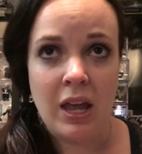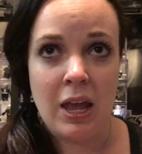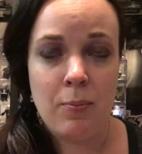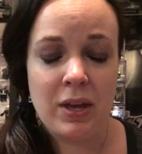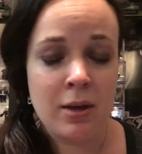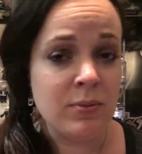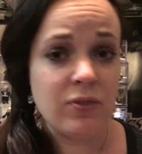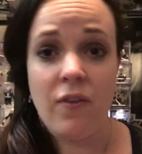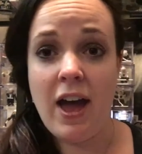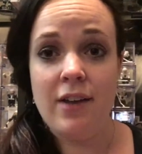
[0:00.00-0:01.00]
It
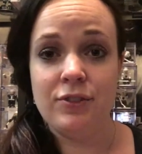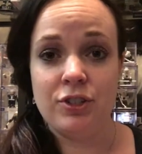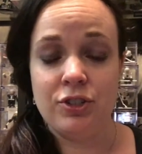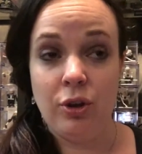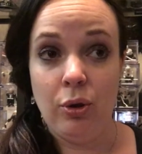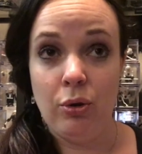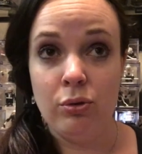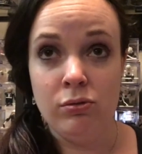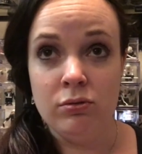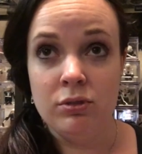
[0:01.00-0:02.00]
becomes
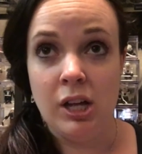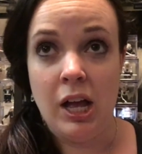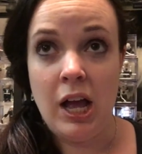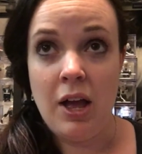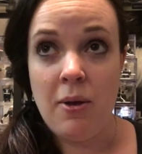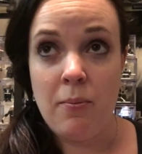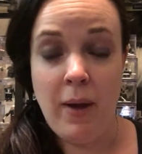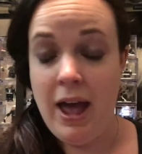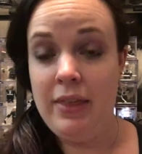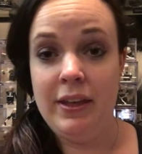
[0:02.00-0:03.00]
5-2
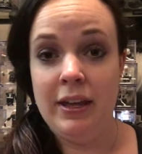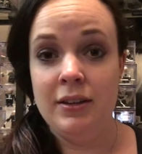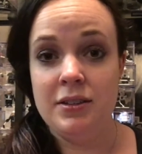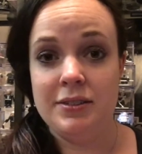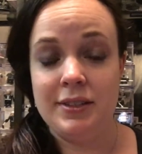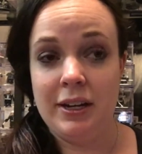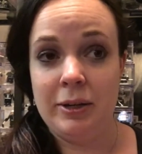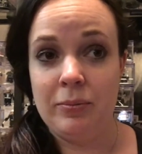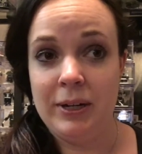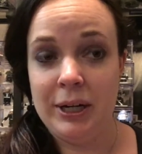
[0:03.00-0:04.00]
by the end of the
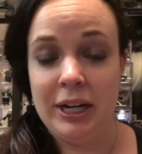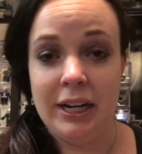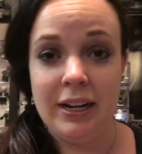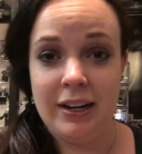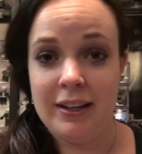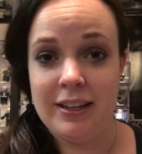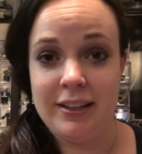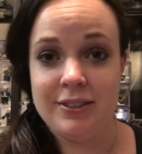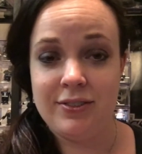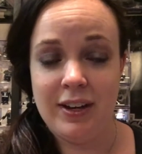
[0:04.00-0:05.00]
second period, and
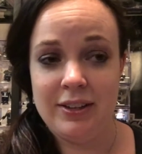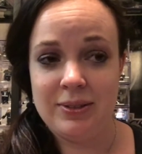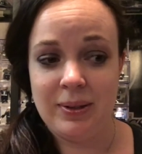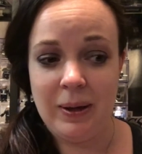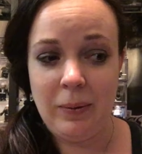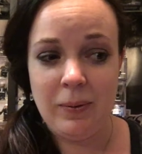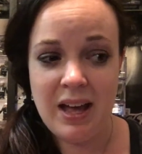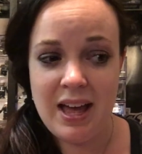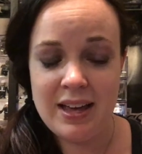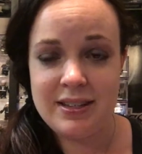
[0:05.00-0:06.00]
Kings fans are like, what?
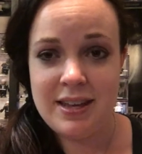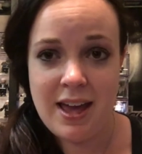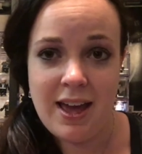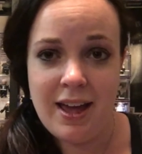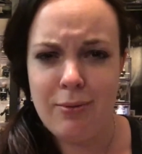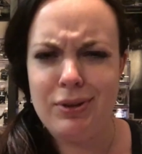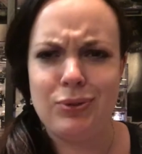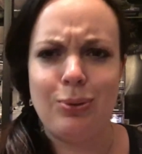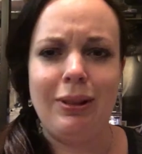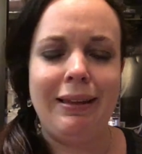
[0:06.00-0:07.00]
Yay, we
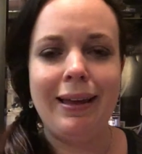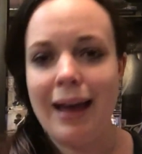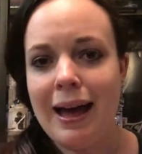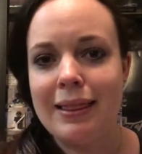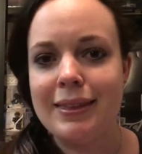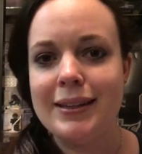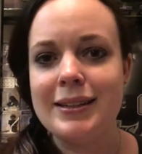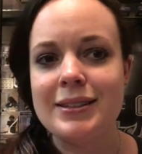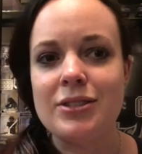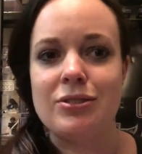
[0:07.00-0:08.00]
totally got
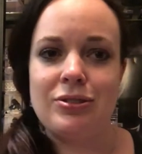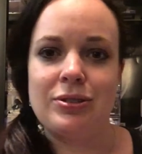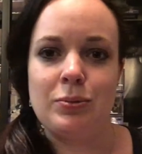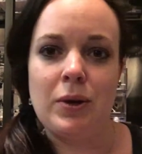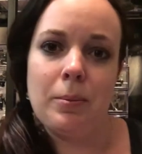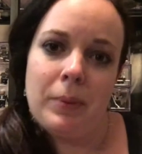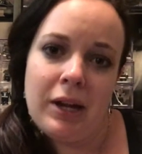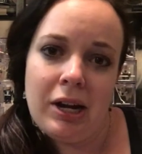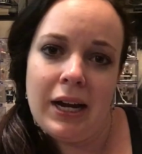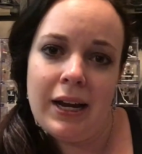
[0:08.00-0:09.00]
this. It's just one
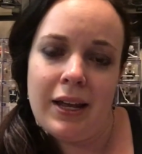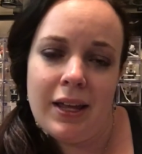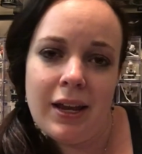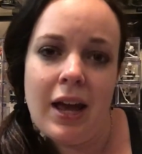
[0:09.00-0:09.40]
period.